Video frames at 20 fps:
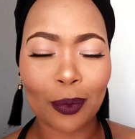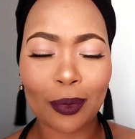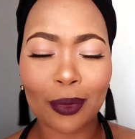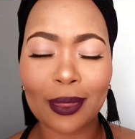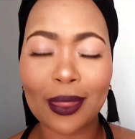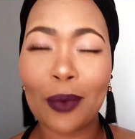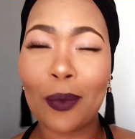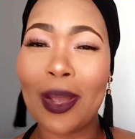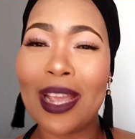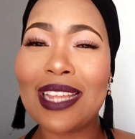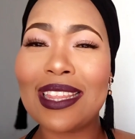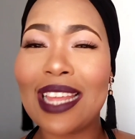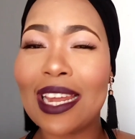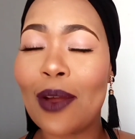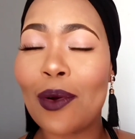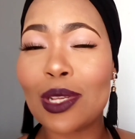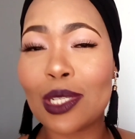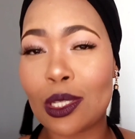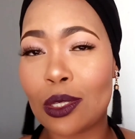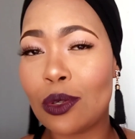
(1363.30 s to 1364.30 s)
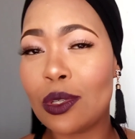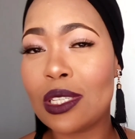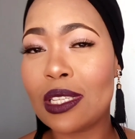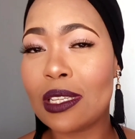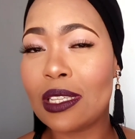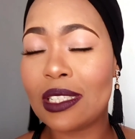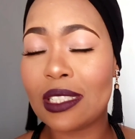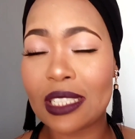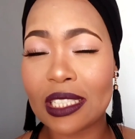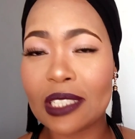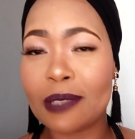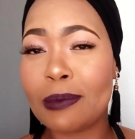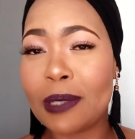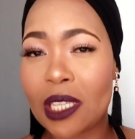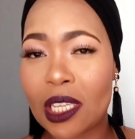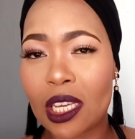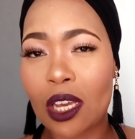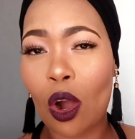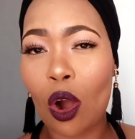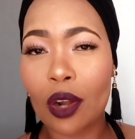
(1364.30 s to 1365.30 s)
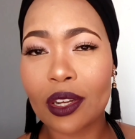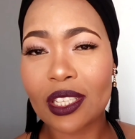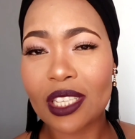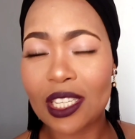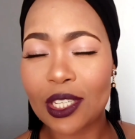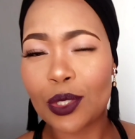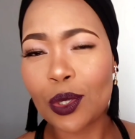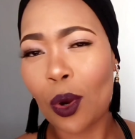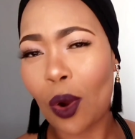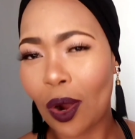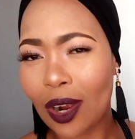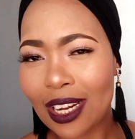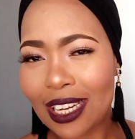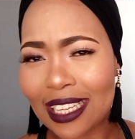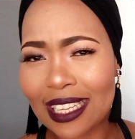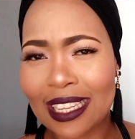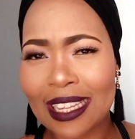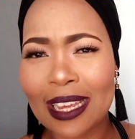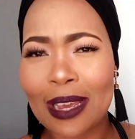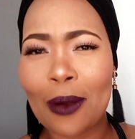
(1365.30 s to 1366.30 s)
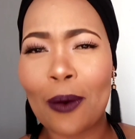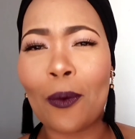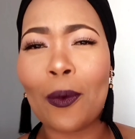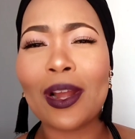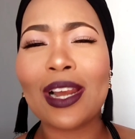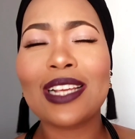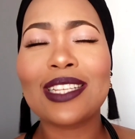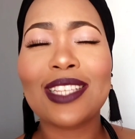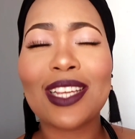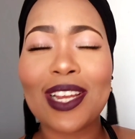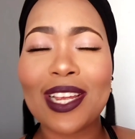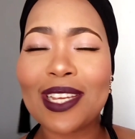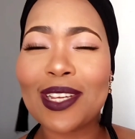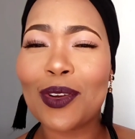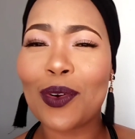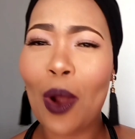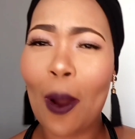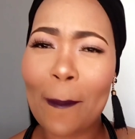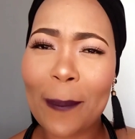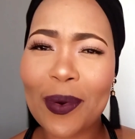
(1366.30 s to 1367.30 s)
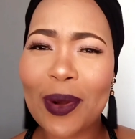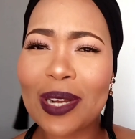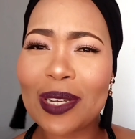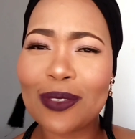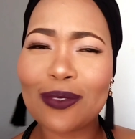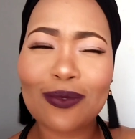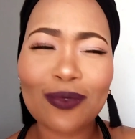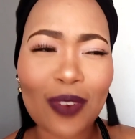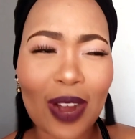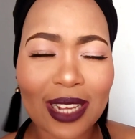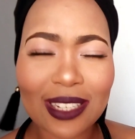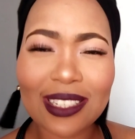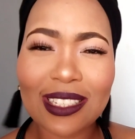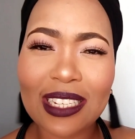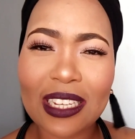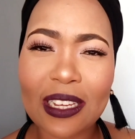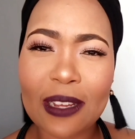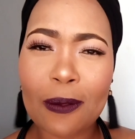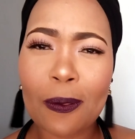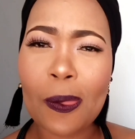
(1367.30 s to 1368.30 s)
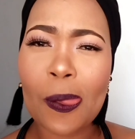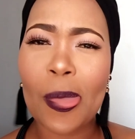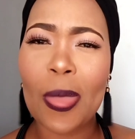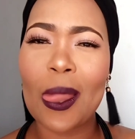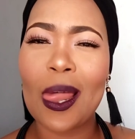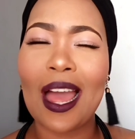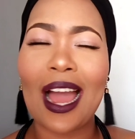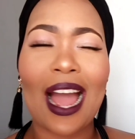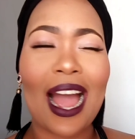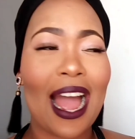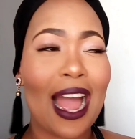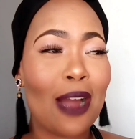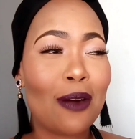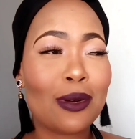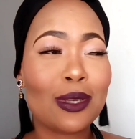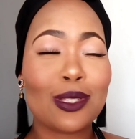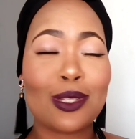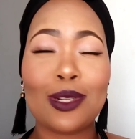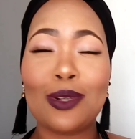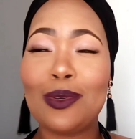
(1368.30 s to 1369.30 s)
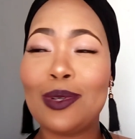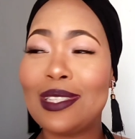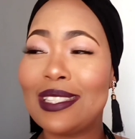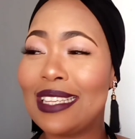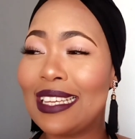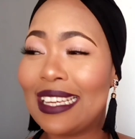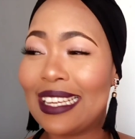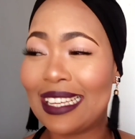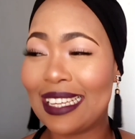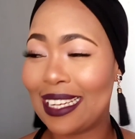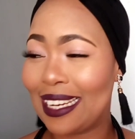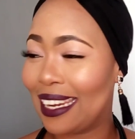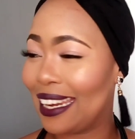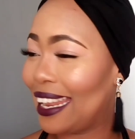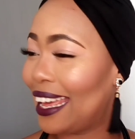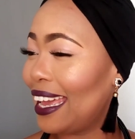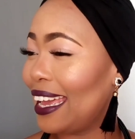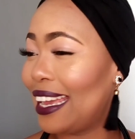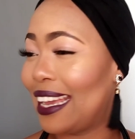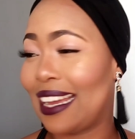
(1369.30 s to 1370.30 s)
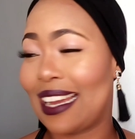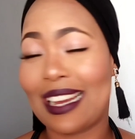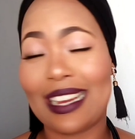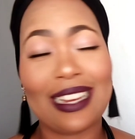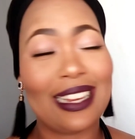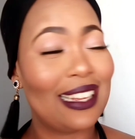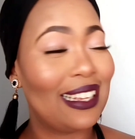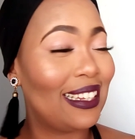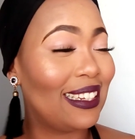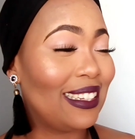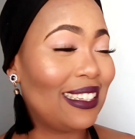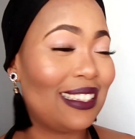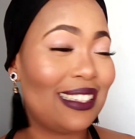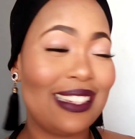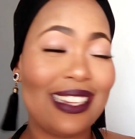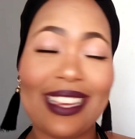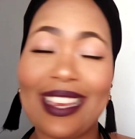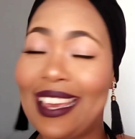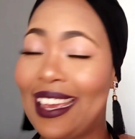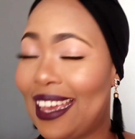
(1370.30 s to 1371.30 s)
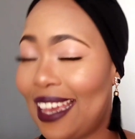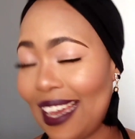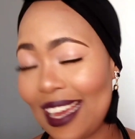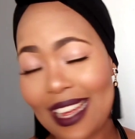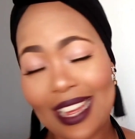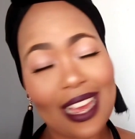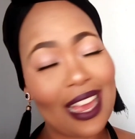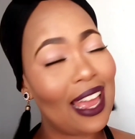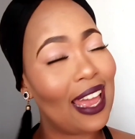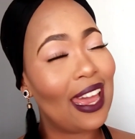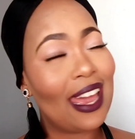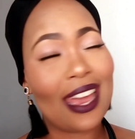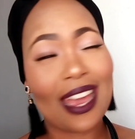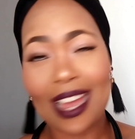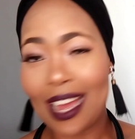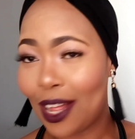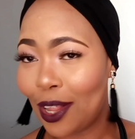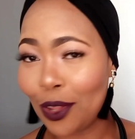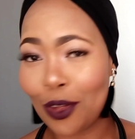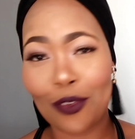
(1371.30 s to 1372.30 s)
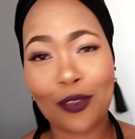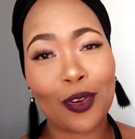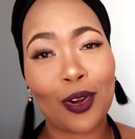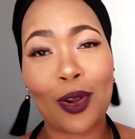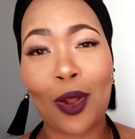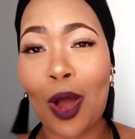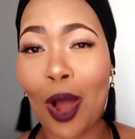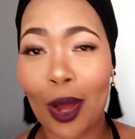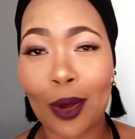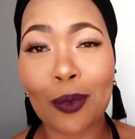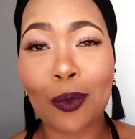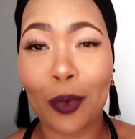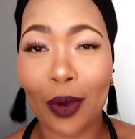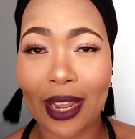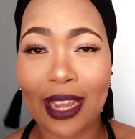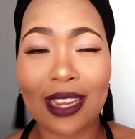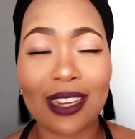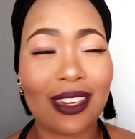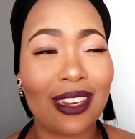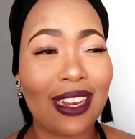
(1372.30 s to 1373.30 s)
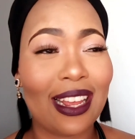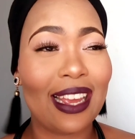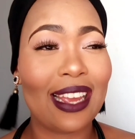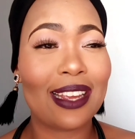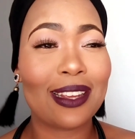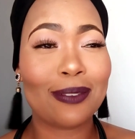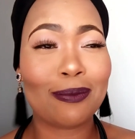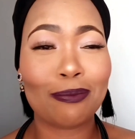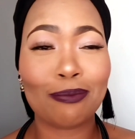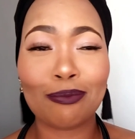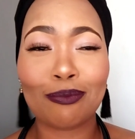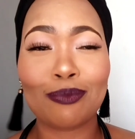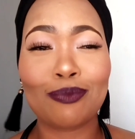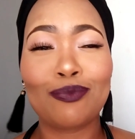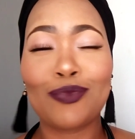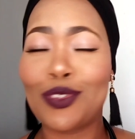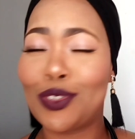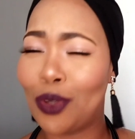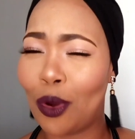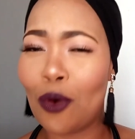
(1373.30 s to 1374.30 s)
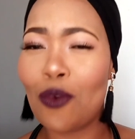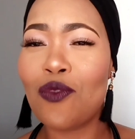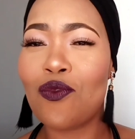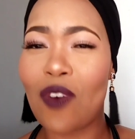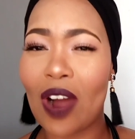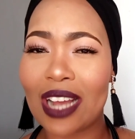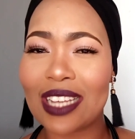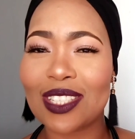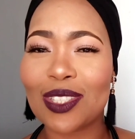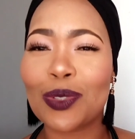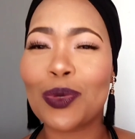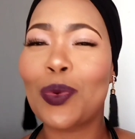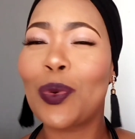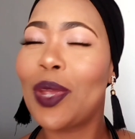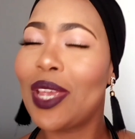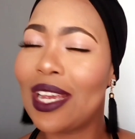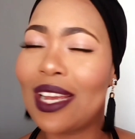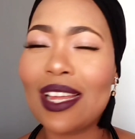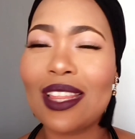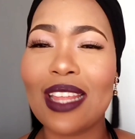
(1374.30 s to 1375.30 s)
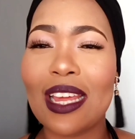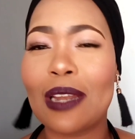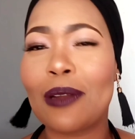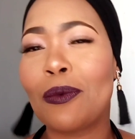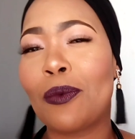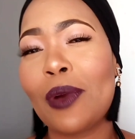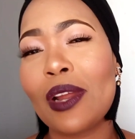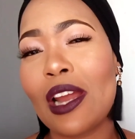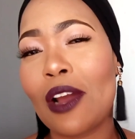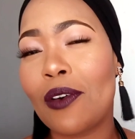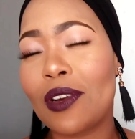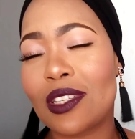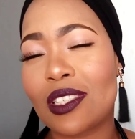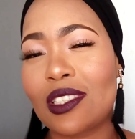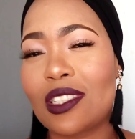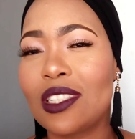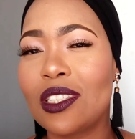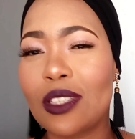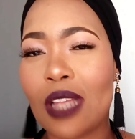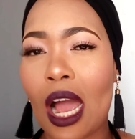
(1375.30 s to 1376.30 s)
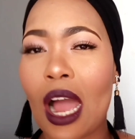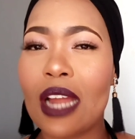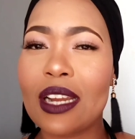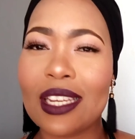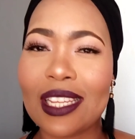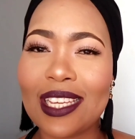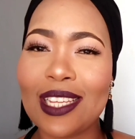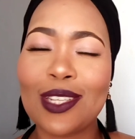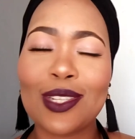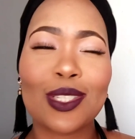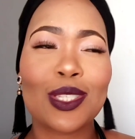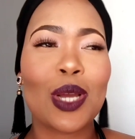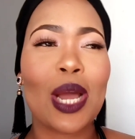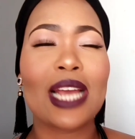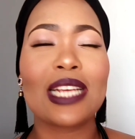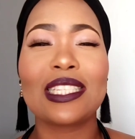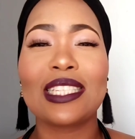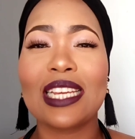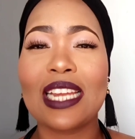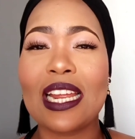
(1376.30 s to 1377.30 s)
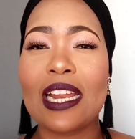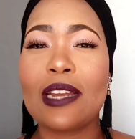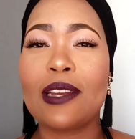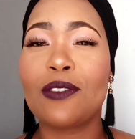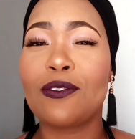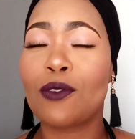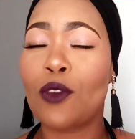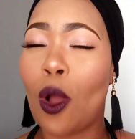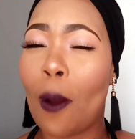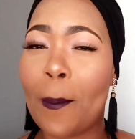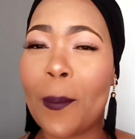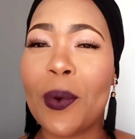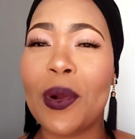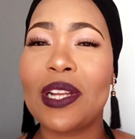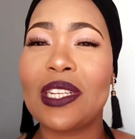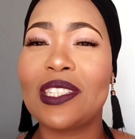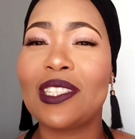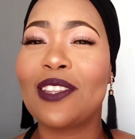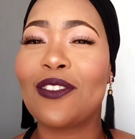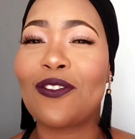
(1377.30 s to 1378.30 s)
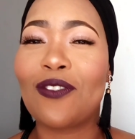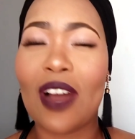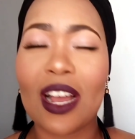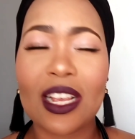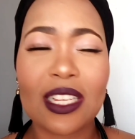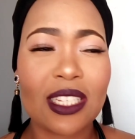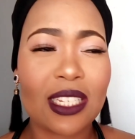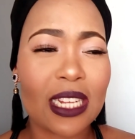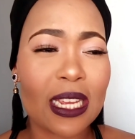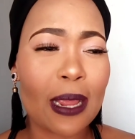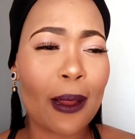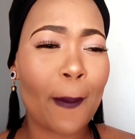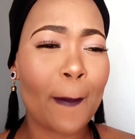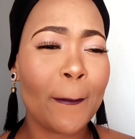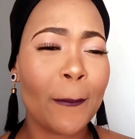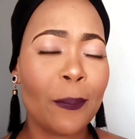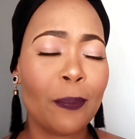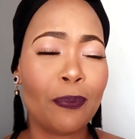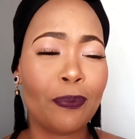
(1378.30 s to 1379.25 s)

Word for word: the weight that I was losing just being on keto only. When I started incorporating fasting, I was losing like a hell of a lot of weight, like so fast, quicker than when I was just on keto. So I started incorporating fasting